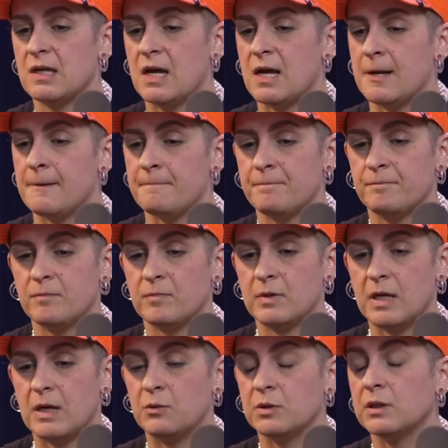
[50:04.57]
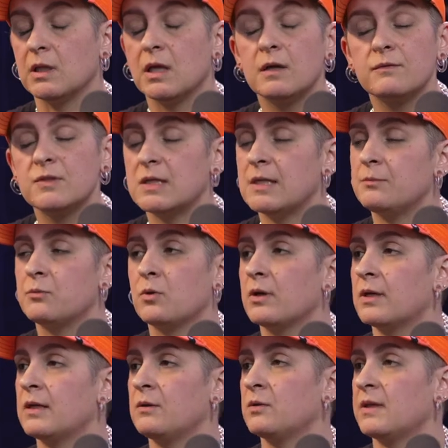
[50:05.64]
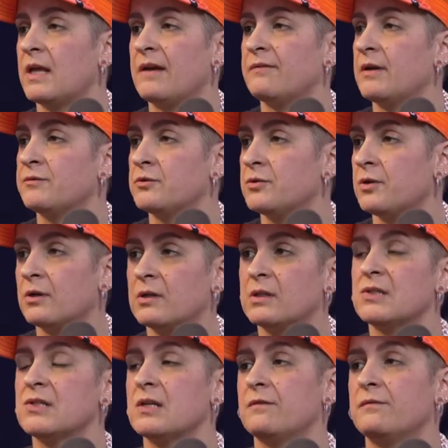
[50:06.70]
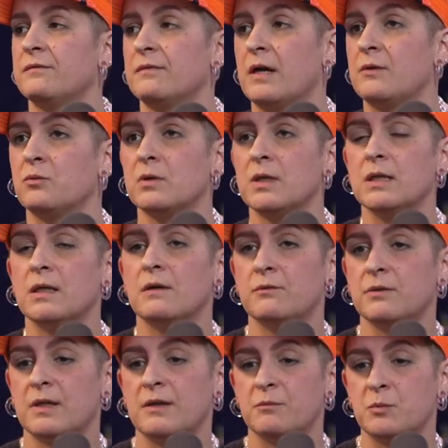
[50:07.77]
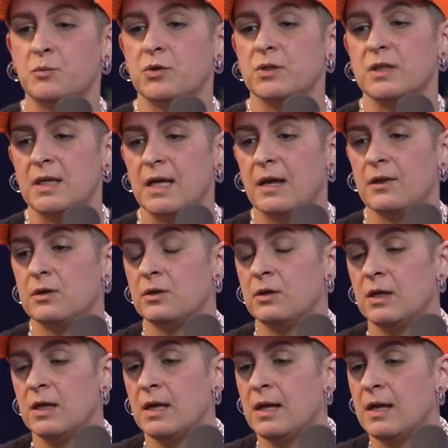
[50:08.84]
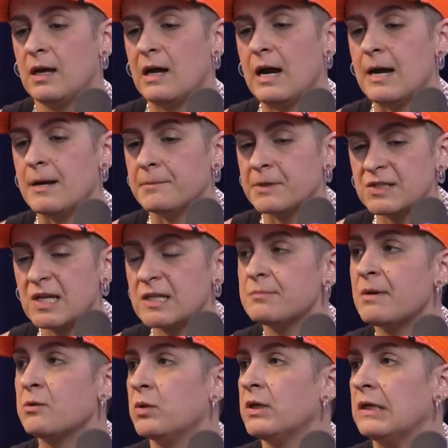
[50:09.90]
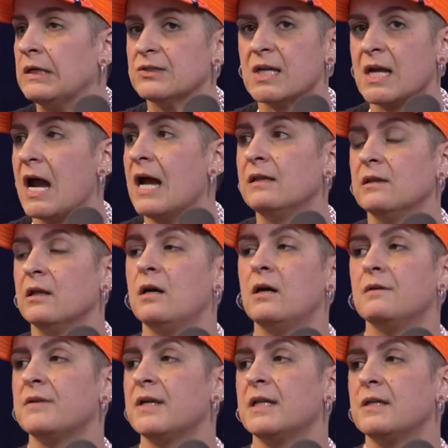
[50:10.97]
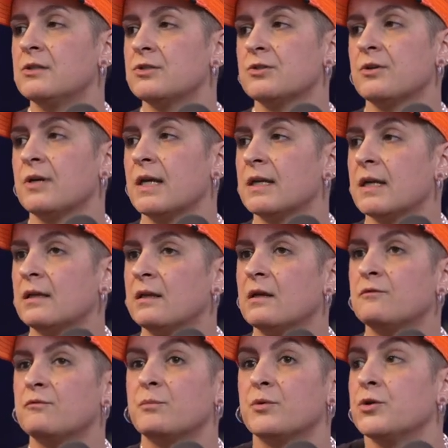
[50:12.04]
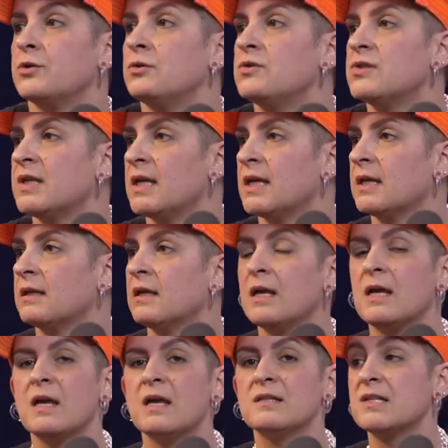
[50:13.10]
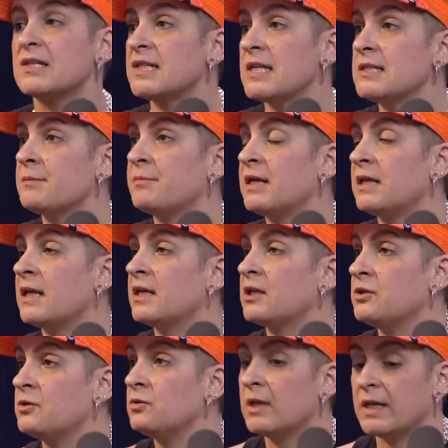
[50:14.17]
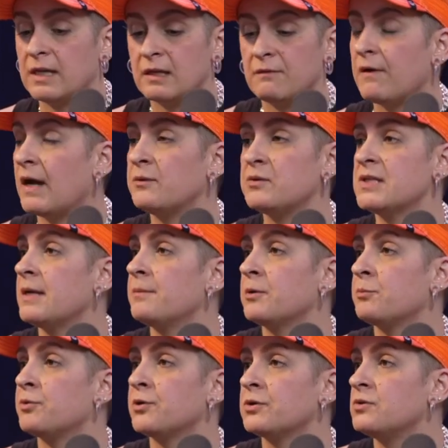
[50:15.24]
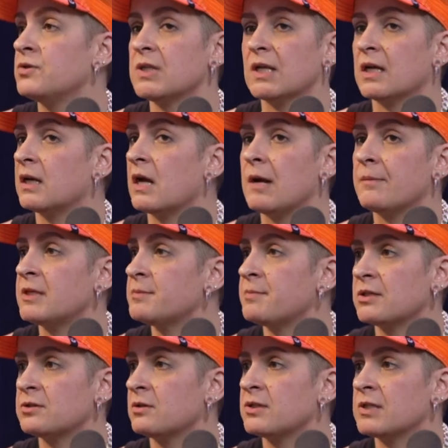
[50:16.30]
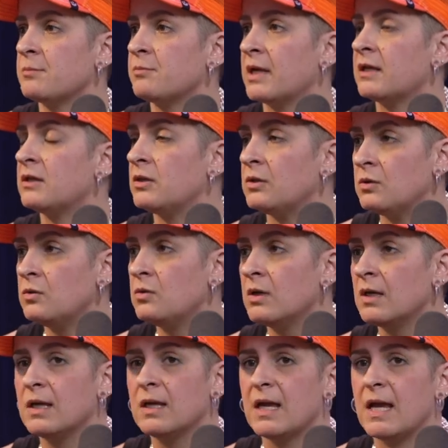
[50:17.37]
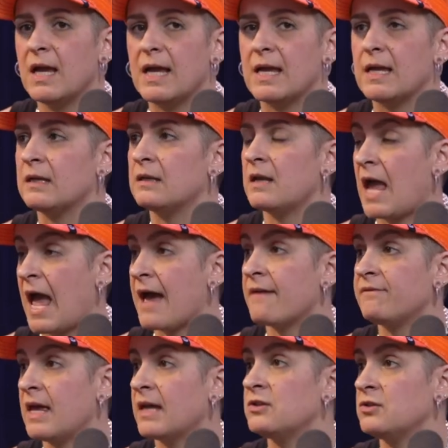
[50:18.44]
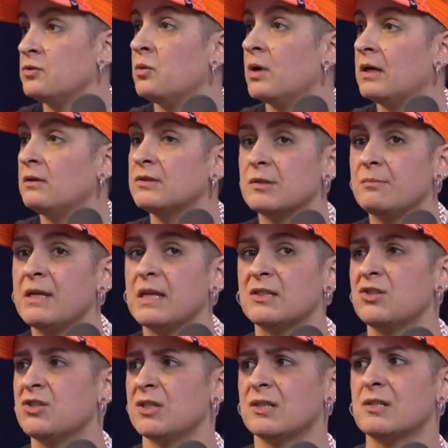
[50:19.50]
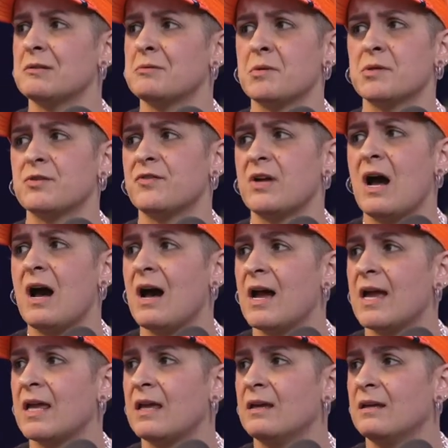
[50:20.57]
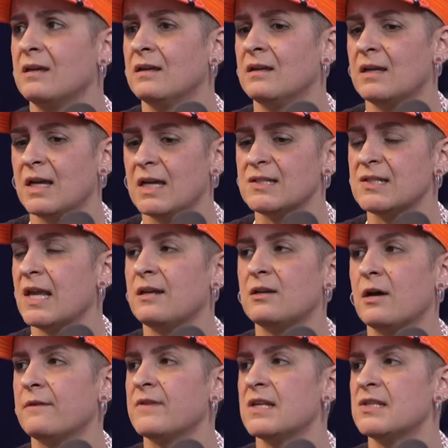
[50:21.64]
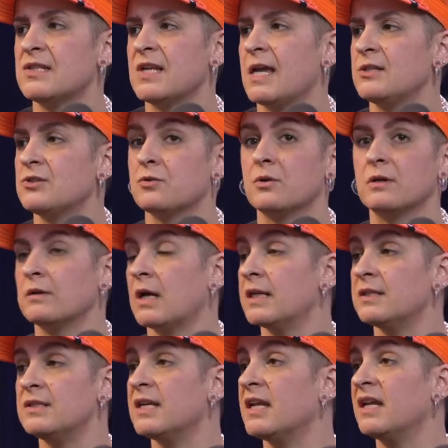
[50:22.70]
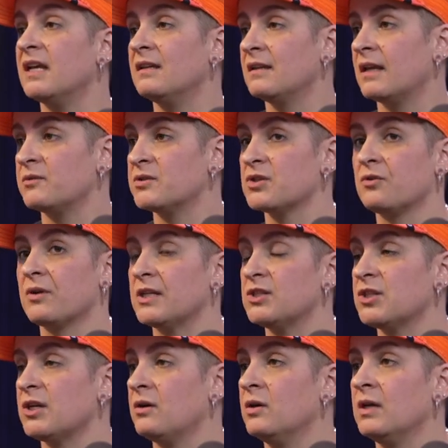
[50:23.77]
I would love to keep working with Laugh After Dark and stuff. I really love what they've been putting together because that's my wheelhouse. Like, I love industry and I love producing. And to see somebody like you, like, if I was able to produce like a comedy special or something like you and have that do well, to me, that's just as much of a high as getting off that stage going, I did it. And that was a great show.